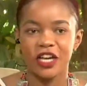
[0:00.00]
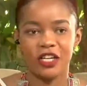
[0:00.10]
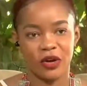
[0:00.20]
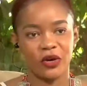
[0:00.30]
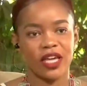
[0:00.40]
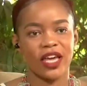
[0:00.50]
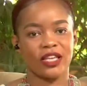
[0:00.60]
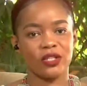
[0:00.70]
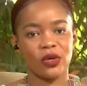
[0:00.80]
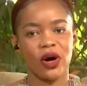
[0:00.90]
Okay,
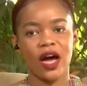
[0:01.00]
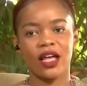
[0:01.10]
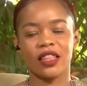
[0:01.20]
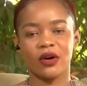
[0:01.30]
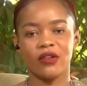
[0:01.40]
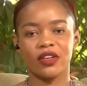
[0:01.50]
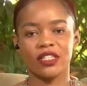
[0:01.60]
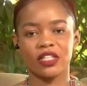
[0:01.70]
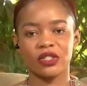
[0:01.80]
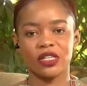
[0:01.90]
so the
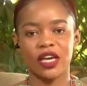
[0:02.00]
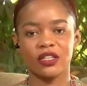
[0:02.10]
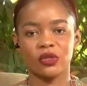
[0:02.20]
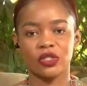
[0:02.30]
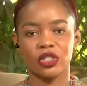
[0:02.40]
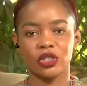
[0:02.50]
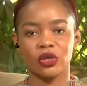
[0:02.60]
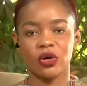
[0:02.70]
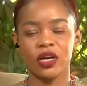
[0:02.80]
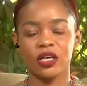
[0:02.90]
conversation does continue
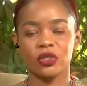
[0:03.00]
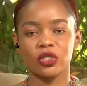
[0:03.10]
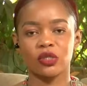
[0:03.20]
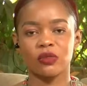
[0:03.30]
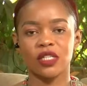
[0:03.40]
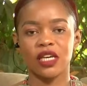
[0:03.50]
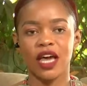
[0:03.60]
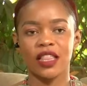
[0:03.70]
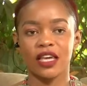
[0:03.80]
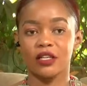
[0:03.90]
on our social media,
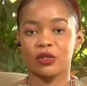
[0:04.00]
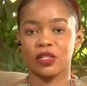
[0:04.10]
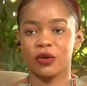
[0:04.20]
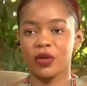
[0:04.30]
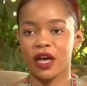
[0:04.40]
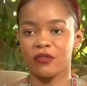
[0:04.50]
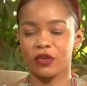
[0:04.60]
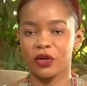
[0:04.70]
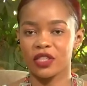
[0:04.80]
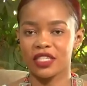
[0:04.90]
and that is all that we had for
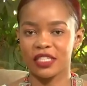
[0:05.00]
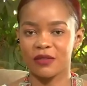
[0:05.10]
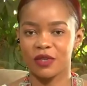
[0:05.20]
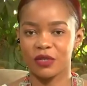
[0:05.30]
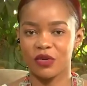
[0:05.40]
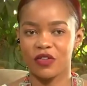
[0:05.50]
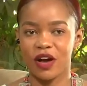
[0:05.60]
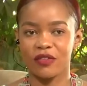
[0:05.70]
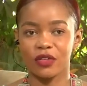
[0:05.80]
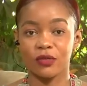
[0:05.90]
you on this segment of
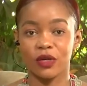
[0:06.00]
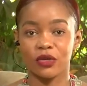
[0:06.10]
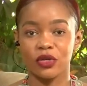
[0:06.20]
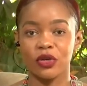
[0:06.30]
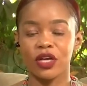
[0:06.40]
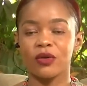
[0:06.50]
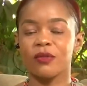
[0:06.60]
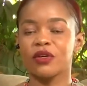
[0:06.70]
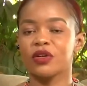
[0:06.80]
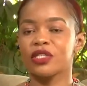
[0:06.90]
Our Views. But don't go anywhere,
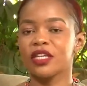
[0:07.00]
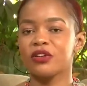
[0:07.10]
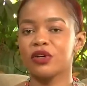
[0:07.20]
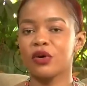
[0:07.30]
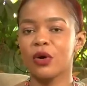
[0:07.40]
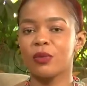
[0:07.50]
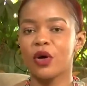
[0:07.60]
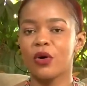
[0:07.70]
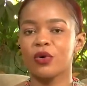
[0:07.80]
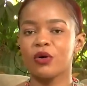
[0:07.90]
because Sandra Kopp
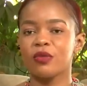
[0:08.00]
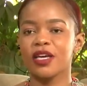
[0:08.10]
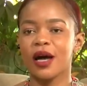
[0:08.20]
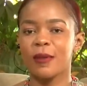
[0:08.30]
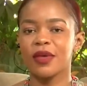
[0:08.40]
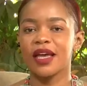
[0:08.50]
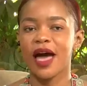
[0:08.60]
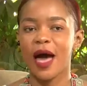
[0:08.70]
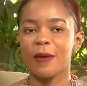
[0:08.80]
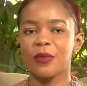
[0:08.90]
will be coming
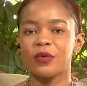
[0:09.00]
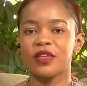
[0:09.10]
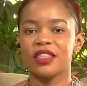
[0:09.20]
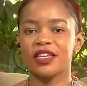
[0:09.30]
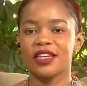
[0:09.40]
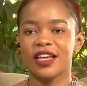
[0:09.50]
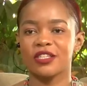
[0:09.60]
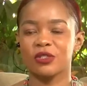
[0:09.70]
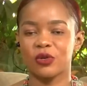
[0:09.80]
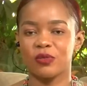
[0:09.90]
up with the
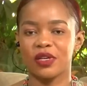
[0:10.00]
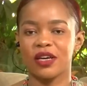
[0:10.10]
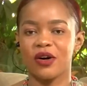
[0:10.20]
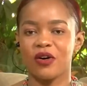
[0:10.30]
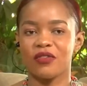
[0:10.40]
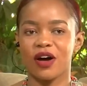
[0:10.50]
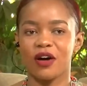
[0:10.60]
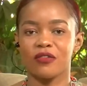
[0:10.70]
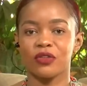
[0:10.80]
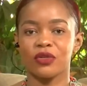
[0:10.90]
next topic of
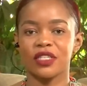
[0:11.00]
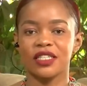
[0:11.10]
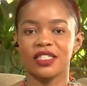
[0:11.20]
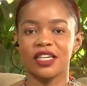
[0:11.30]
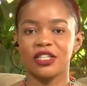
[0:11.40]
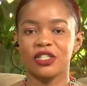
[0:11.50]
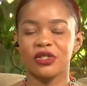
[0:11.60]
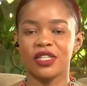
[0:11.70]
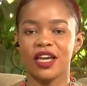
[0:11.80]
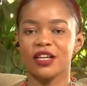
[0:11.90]
Our Views. Stay
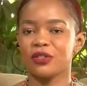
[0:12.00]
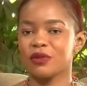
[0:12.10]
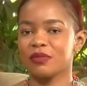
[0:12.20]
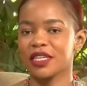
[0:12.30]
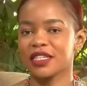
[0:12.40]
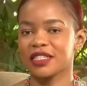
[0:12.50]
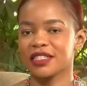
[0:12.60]
tuned and don't blink.